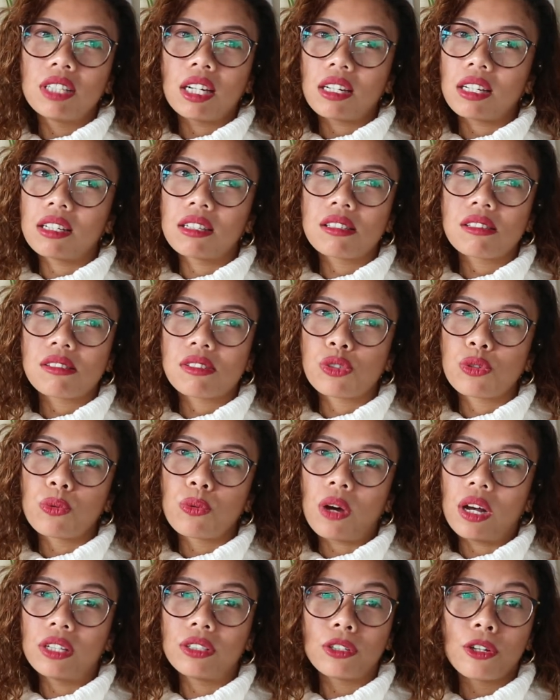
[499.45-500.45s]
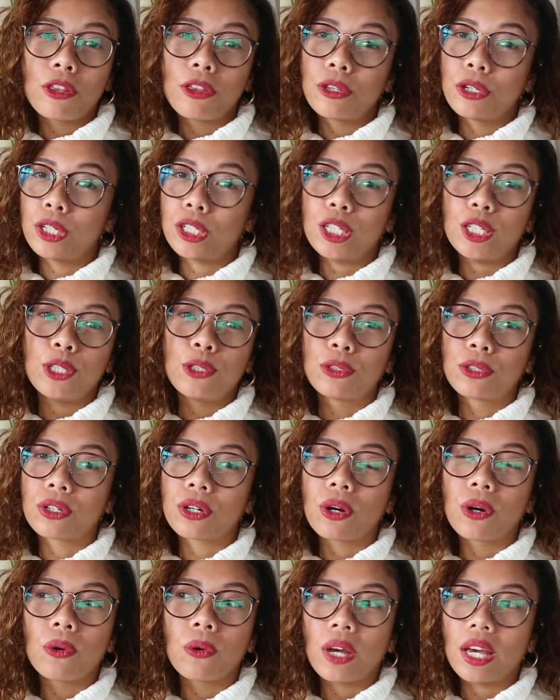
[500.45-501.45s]
that is 230
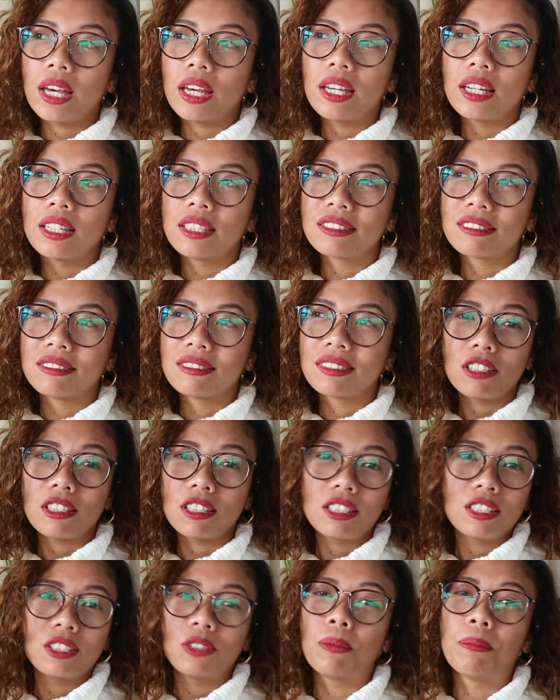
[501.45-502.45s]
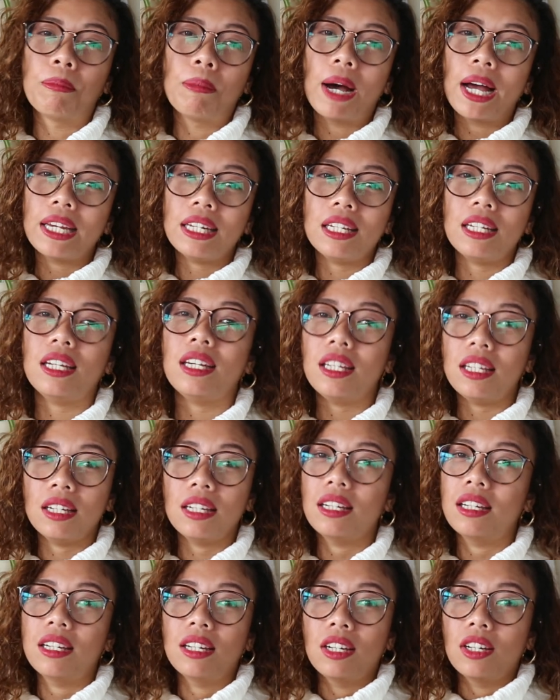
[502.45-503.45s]
euro, and the
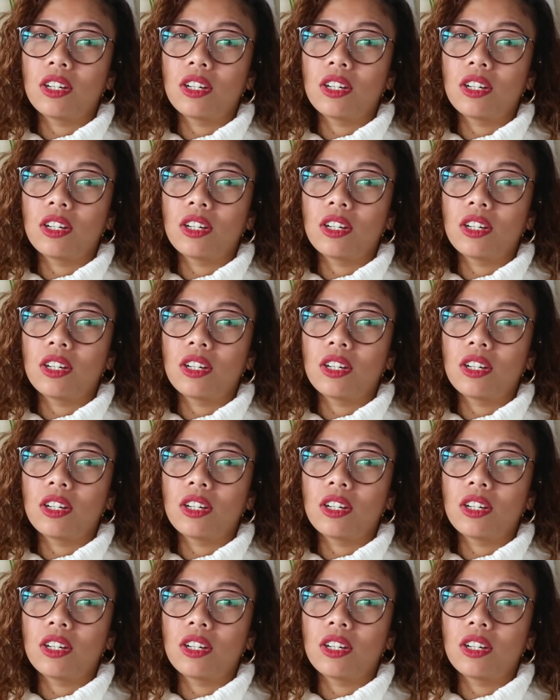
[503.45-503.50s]
money